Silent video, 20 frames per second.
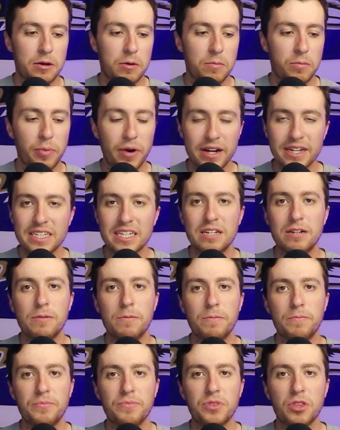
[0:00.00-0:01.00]
But
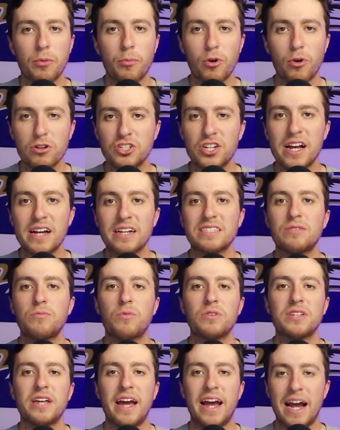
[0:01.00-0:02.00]
Lamar Jackson
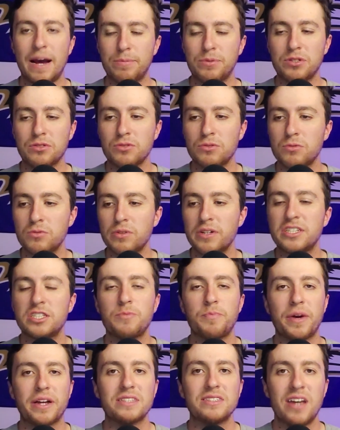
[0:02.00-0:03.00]
was absolutely
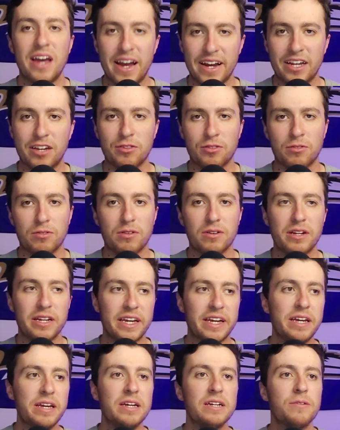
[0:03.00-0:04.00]
spectacular.
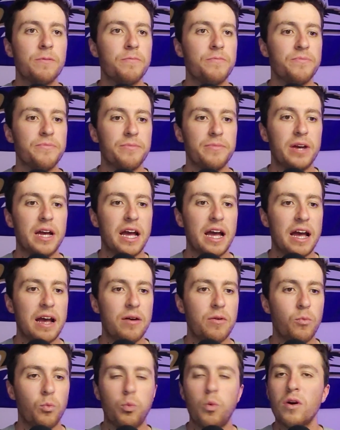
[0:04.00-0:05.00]
He
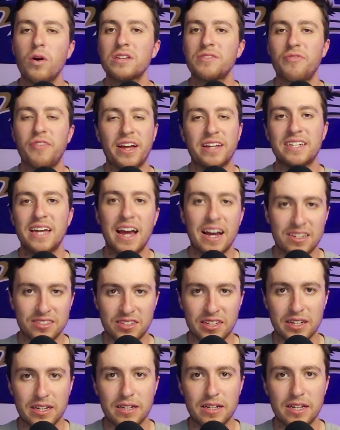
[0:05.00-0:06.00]
was
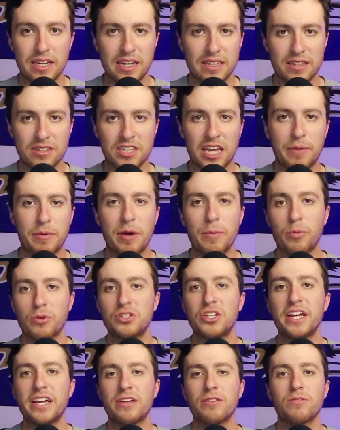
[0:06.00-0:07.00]
fantastic in this game, in
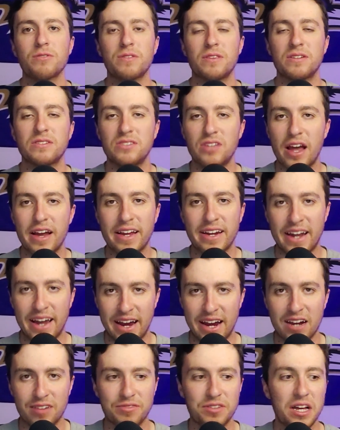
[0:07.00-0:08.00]
particular the second
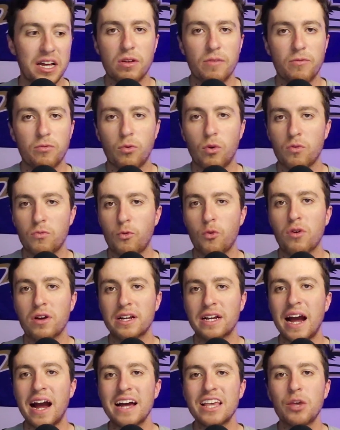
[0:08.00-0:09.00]
half. For a
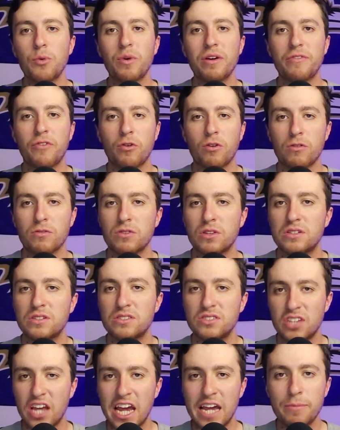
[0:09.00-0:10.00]
guy that we've heard the
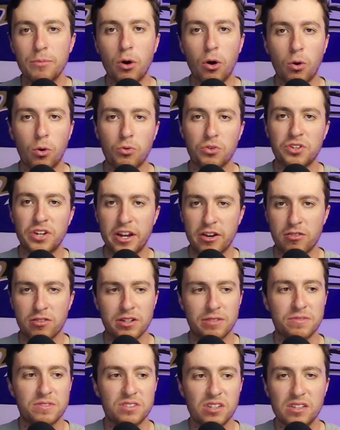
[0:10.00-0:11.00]
same old
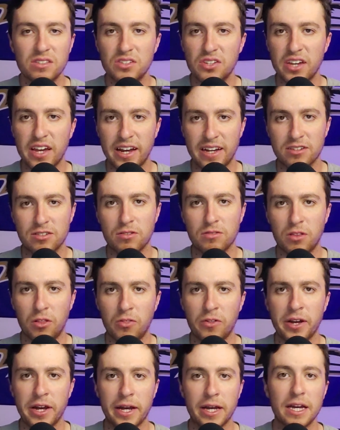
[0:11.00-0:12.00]
narrative since he entered the
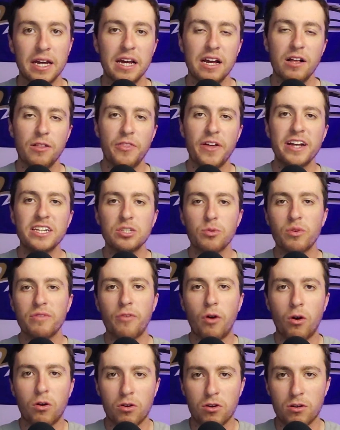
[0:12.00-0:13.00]
league, things that we've
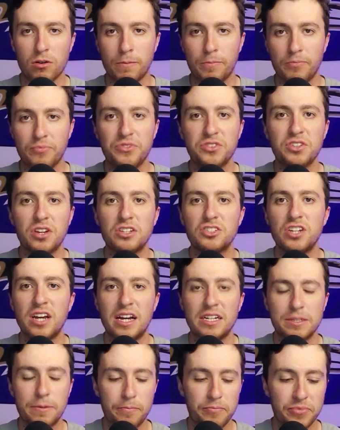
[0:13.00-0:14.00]
all heard, such
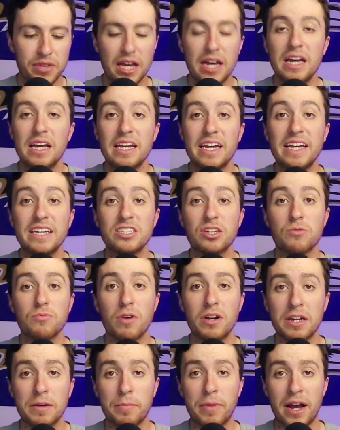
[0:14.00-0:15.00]
as he's a
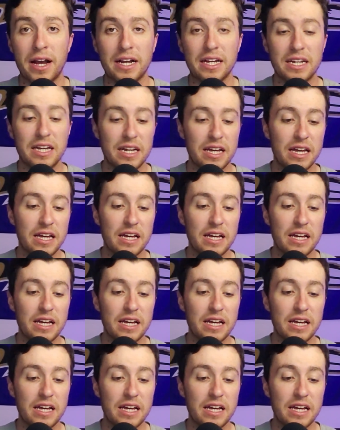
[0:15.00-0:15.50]
running back,